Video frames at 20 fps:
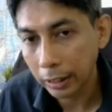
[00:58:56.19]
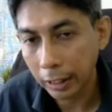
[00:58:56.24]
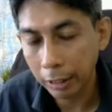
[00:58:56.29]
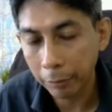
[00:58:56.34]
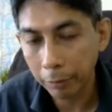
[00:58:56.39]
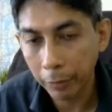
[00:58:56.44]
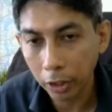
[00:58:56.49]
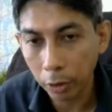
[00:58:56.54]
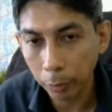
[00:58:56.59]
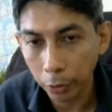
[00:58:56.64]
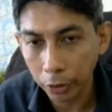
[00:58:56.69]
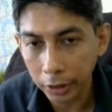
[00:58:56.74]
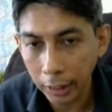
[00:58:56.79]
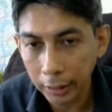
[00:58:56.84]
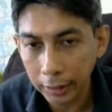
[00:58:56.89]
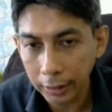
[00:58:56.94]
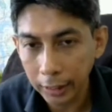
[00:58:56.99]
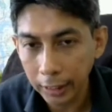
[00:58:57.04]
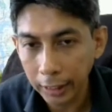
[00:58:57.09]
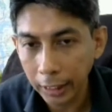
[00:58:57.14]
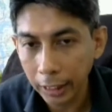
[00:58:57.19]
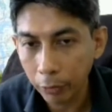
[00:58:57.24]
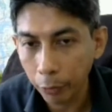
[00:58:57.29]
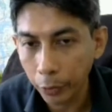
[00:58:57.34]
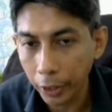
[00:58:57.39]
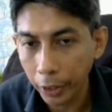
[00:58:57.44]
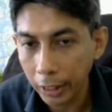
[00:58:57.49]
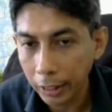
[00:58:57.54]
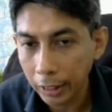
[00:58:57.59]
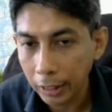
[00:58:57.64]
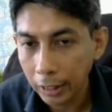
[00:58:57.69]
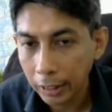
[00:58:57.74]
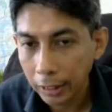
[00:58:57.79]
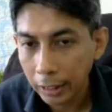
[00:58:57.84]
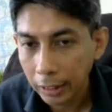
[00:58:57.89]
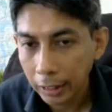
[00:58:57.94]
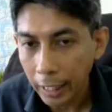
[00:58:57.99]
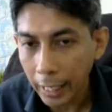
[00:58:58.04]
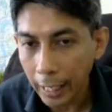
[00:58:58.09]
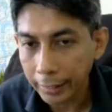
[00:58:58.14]
in microprocessor, it will
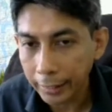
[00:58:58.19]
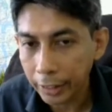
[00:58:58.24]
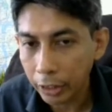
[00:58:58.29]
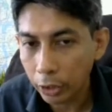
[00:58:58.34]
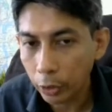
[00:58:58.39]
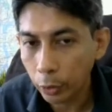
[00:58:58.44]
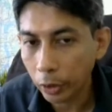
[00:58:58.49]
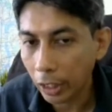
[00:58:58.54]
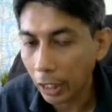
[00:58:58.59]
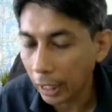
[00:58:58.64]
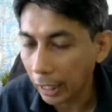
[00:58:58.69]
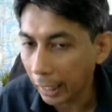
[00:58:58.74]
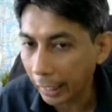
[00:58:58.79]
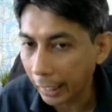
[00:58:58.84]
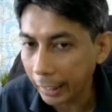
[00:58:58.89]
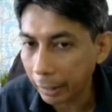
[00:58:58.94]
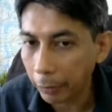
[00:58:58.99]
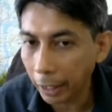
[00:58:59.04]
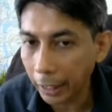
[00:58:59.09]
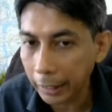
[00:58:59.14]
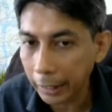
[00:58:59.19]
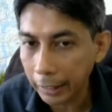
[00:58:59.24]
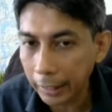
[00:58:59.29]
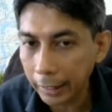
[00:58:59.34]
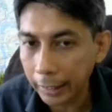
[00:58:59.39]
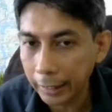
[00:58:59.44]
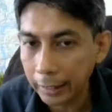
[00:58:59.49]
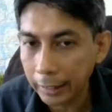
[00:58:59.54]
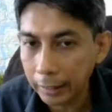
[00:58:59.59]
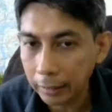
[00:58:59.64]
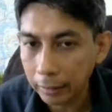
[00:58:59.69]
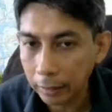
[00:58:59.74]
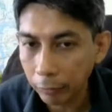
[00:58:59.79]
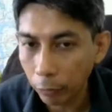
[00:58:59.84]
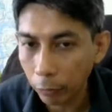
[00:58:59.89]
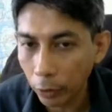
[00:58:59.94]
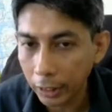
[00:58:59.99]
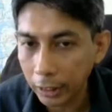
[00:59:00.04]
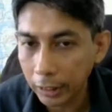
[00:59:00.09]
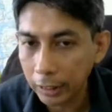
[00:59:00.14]
execute line by line.
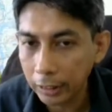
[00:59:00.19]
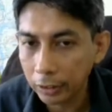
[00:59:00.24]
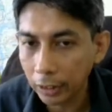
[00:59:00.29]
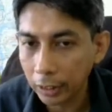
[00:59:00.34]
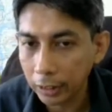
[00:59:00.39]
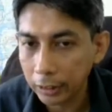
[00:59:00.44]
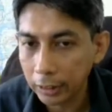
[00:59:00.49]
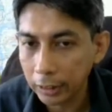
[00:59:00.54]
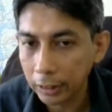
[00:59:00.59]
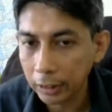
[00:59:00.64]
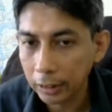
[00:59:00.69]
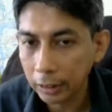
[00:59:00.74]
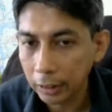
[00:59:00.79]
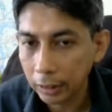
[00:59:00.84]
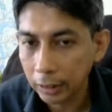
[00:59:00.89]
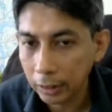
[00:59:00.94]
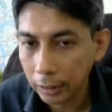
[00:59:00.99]
One instruction,